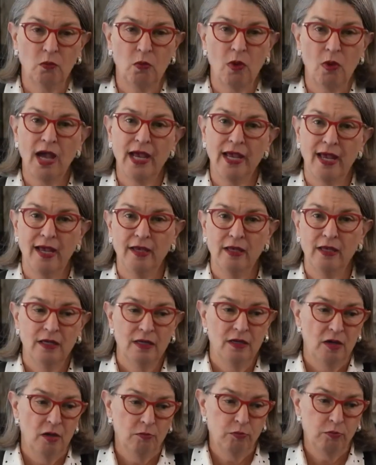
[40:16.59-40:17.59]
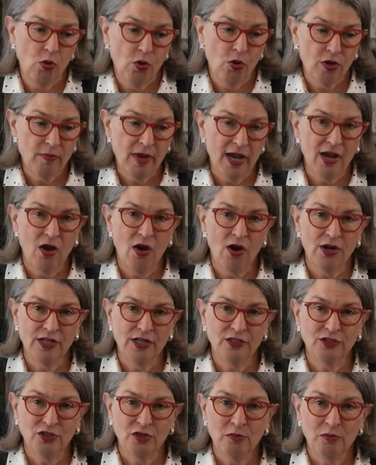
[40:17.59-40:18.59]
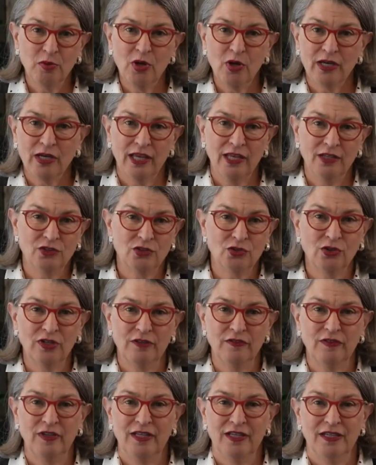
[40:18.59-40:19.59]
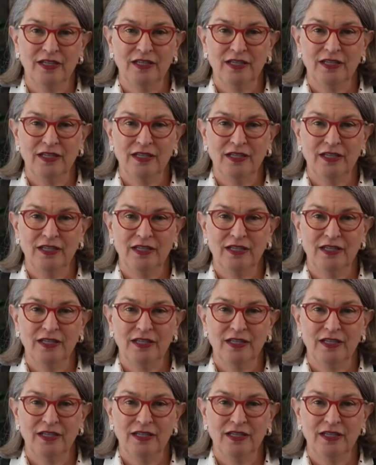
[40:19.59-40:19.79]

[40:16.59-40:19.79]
why I poured my heart into the book. It's sort of